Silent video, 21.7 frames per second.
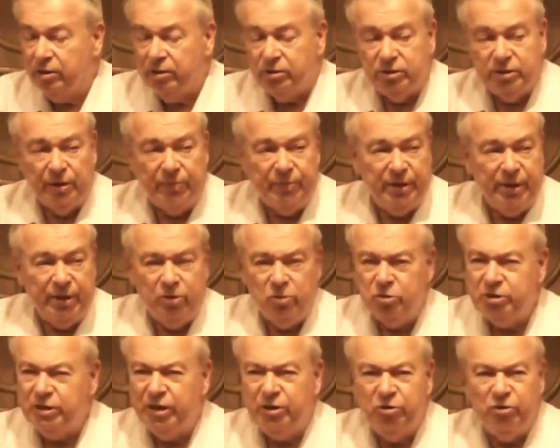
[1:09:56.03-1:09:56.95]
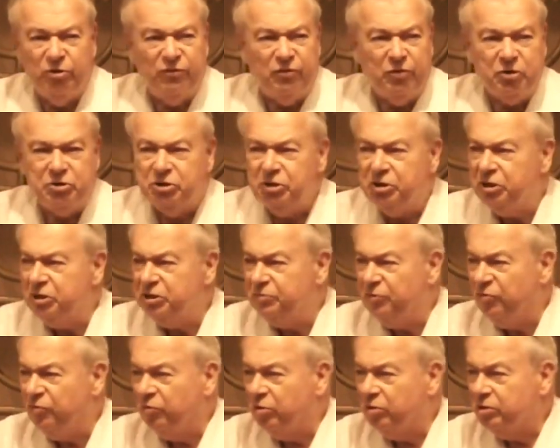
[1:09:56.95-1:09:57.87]
Somebody, who said universities
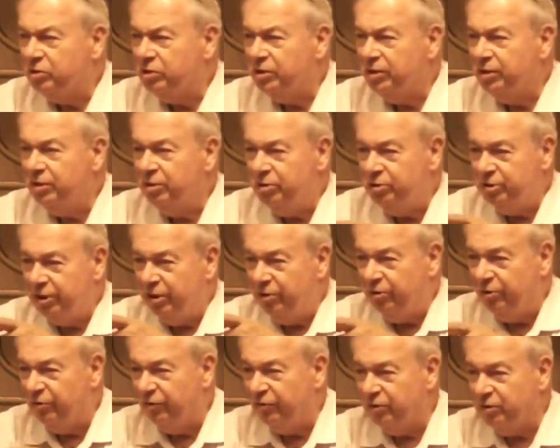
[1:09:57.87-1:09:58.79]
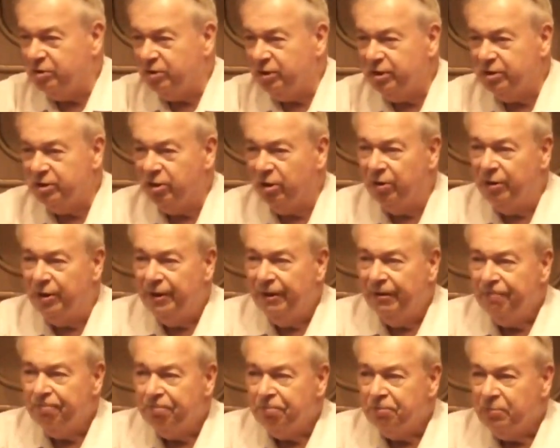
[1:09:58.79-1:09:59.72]
before? You said universities.
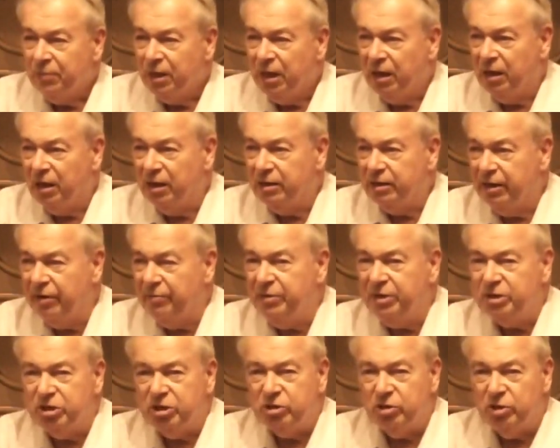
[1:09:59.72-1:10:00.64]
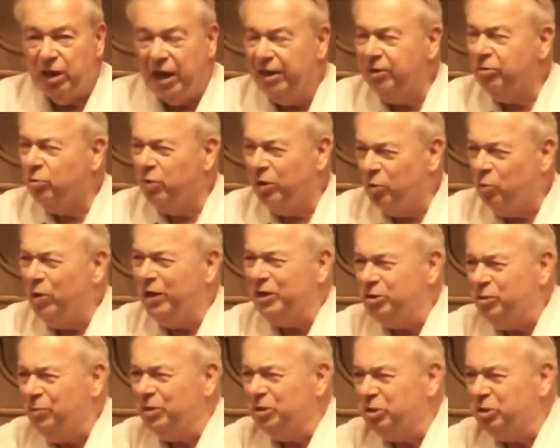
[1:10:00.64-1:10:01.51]
So give me just, I don't want to waste so